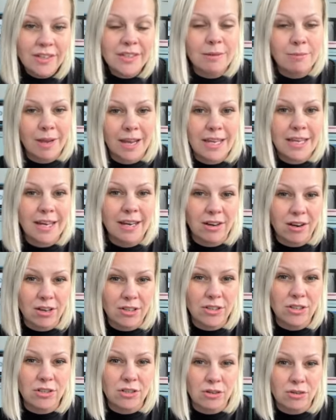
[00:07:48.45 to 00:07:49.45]
to make it
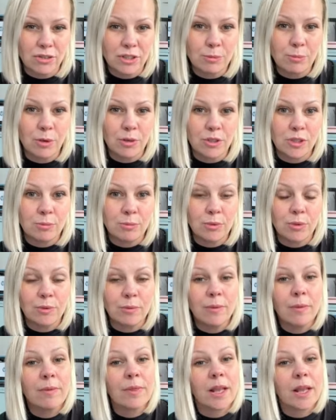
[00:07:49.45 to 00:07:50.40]
last as long as possible.